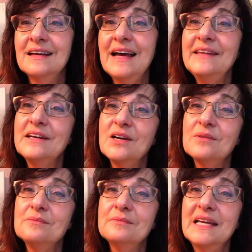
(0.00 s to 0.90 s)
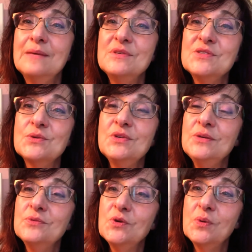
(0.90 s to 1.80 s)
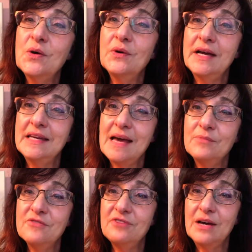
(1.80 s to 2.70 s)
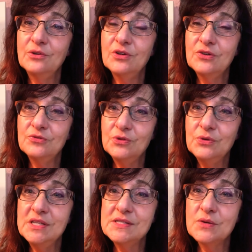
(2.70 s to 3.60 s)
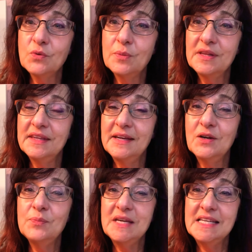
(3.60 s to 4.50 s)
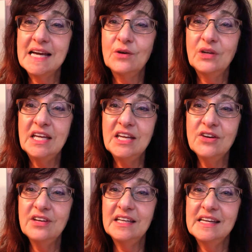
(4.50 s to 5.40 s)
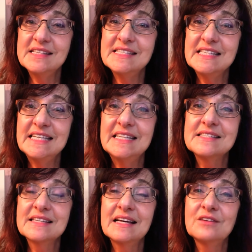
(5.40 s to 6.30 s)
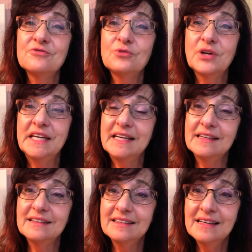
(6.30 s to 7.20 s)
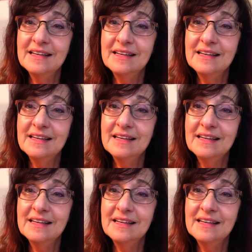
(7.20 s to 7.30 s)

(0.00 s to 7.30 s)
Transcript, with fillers: Hi there, my name is Gudi Rubbo and I'm the founder of Gudi's Aromatherapy down here in Encinitas, California.